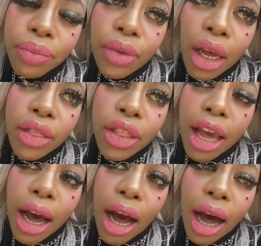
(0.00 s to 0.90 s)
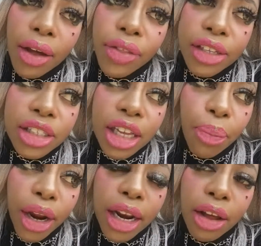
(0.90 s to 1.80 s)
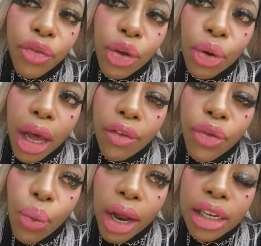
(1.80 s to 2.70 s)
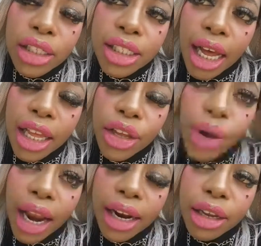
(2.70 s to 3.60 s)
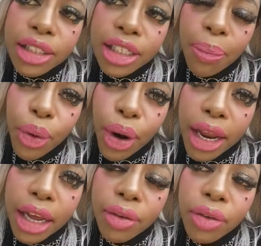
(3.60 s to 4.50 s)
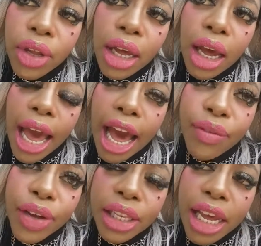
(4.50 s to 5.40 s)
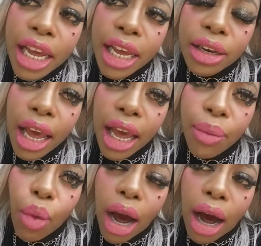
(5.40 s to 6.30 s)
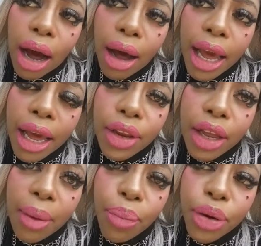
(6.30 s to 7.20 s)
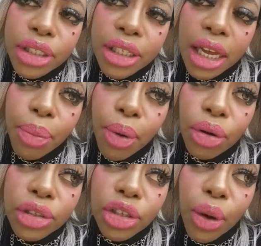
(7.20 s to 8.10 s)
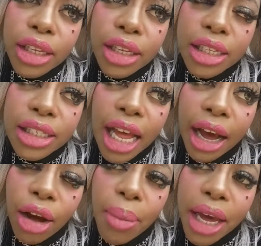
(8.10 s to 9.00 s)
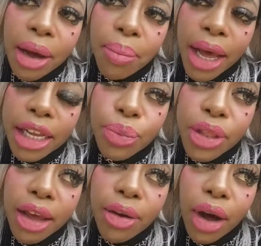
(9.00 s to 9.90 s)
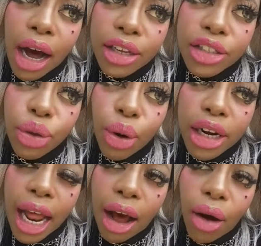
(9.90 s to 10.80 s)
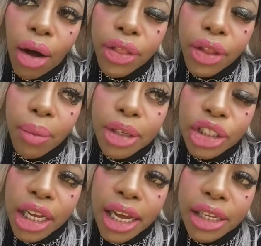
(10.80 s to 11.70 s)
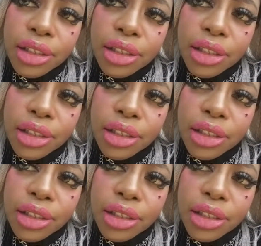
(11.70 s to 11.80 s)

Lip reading: They separate it. If you want to sell it, you got to separate it, have it clean and presentable, so it's not going to make a mess when they sort it out on the machines.